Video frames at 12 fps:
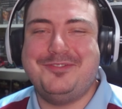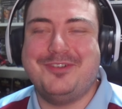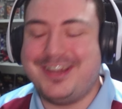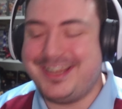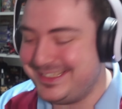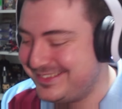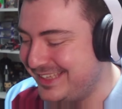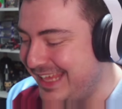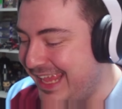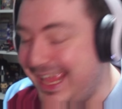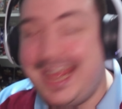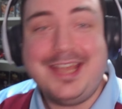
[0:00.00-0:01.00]
Right.
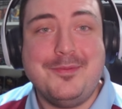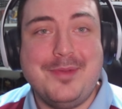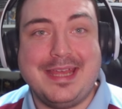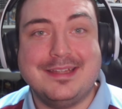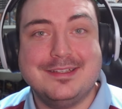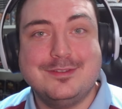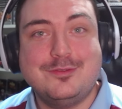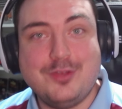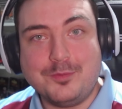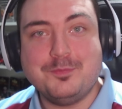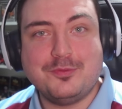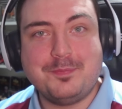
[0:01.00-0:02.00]
Anyway,
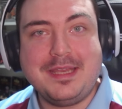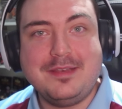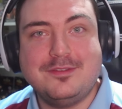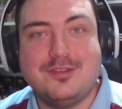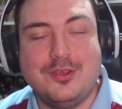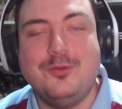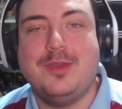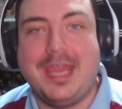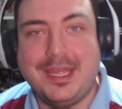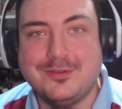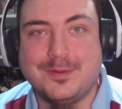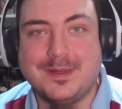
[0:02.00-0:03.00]
Top Spin two
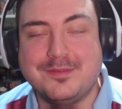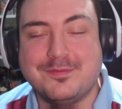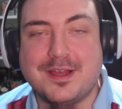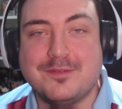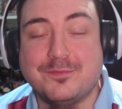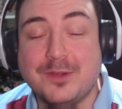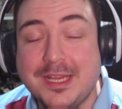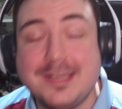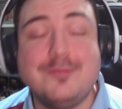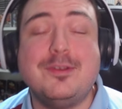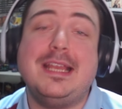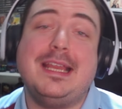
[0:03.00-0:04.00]
K twenty-five.
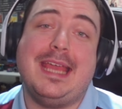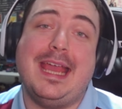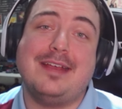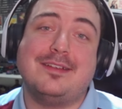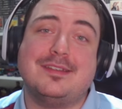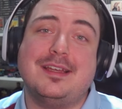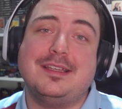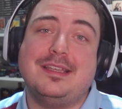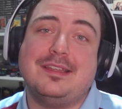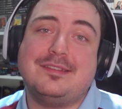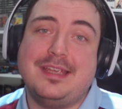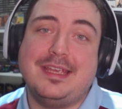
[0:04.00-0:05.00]
Really, really exciting
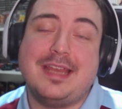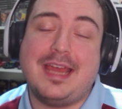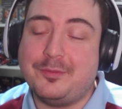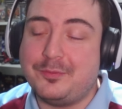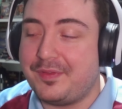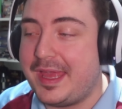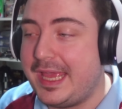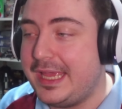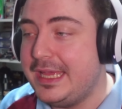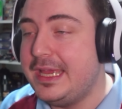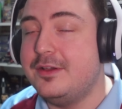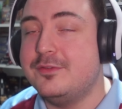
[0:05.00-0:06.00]
to see it out there.